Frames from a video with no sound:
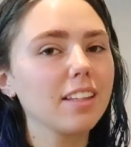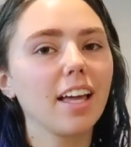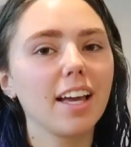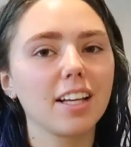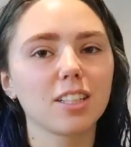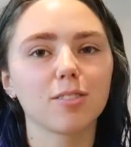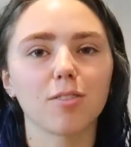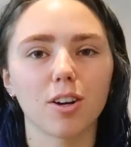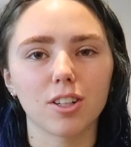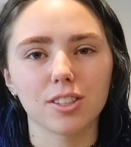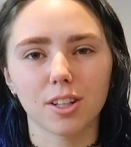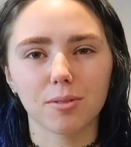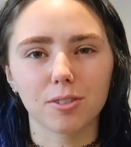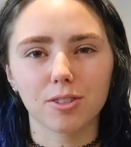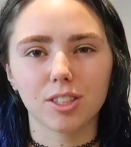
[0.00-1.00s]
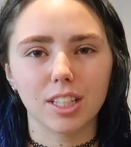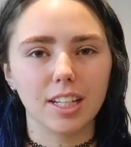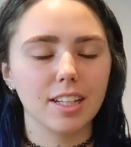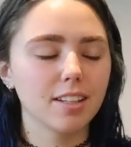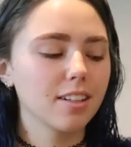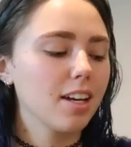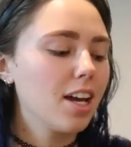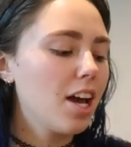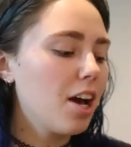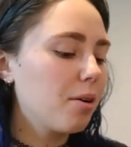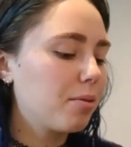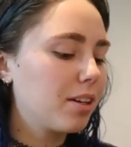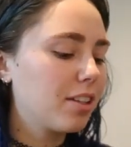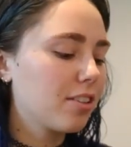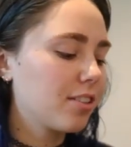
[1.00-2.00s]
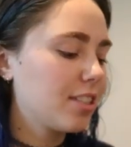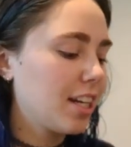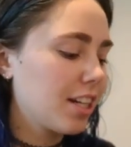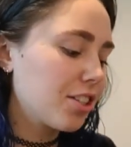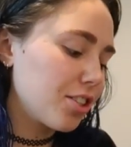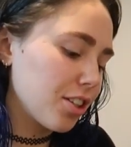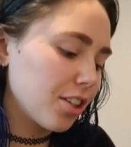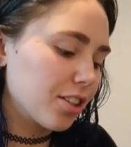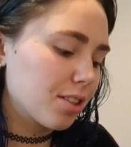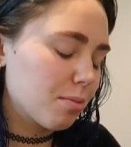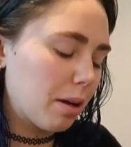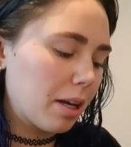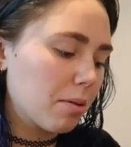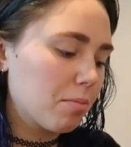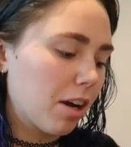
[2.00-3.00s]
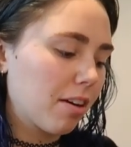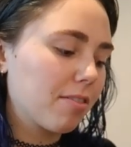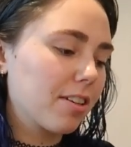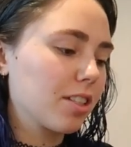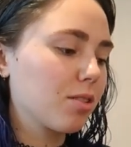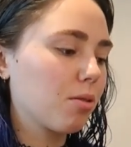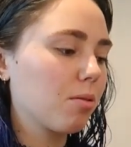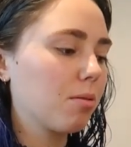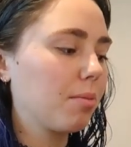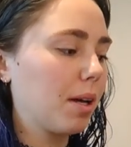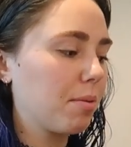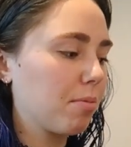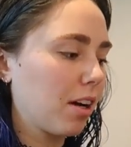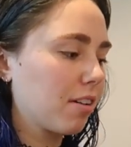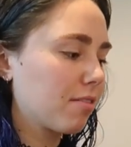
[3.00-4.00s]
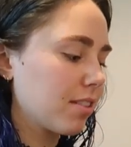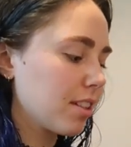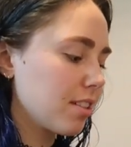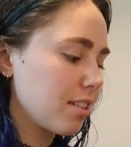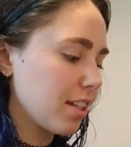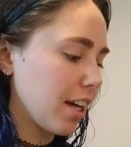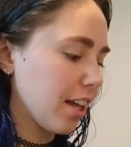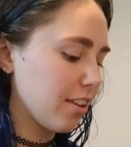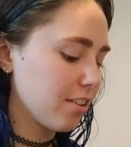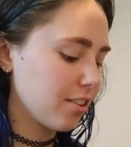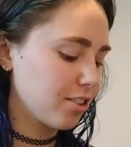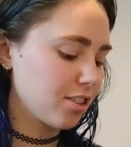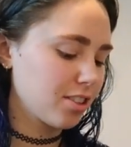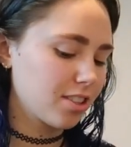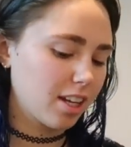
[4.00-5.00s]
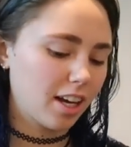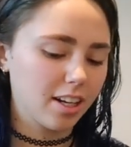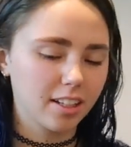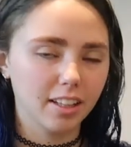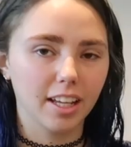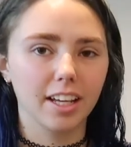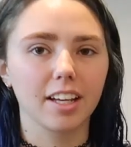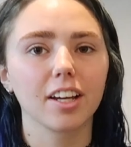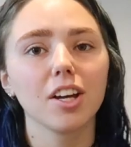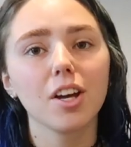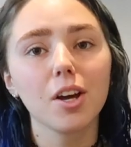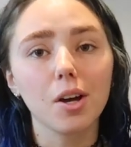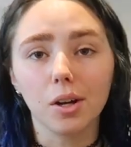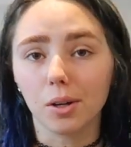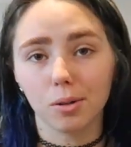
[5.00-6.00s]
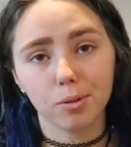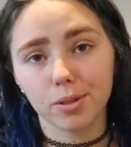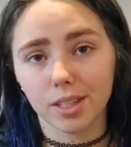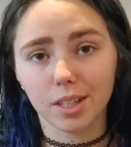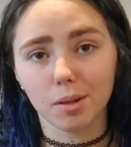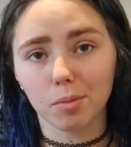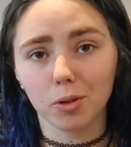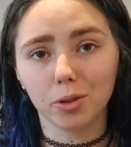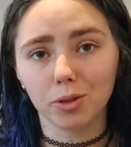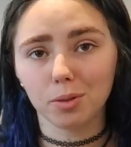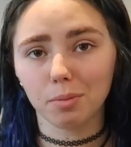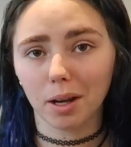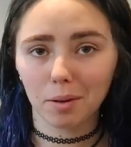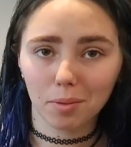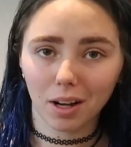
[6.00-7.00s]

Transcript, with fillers: like as far as our routine, we either take turns making breakfast or we make breakfast together, just kind of like who's in the mood to make